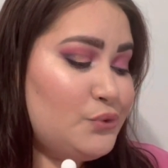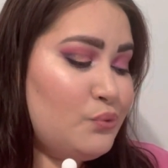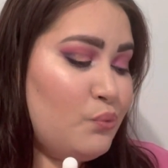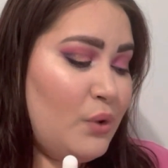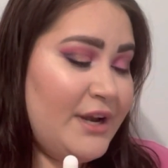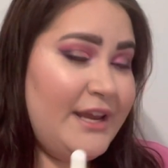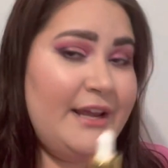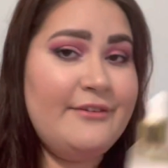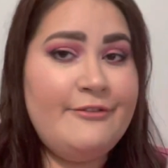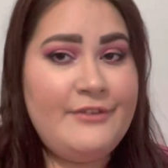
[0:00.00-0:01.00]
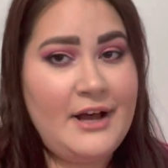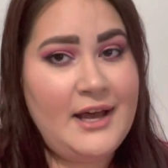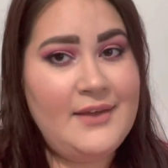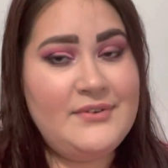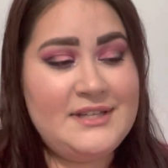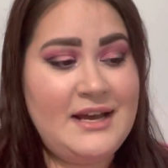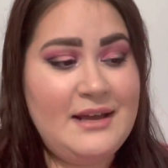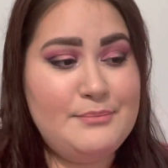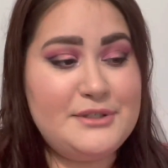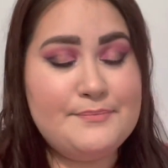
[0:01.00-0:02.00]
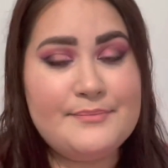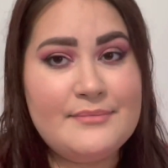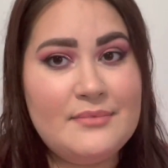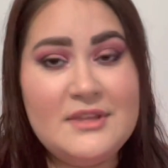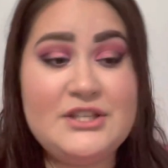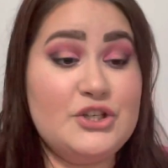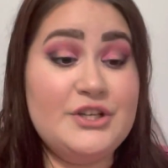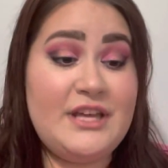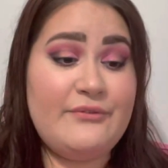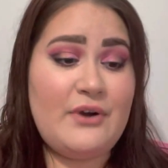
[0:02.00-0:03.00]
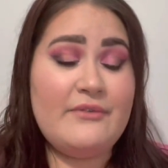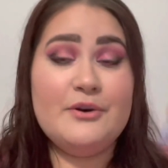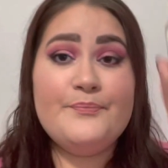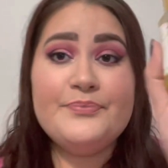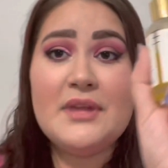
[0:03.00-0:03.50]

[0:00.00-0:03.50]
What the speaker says: 25 times. This is going to take forever.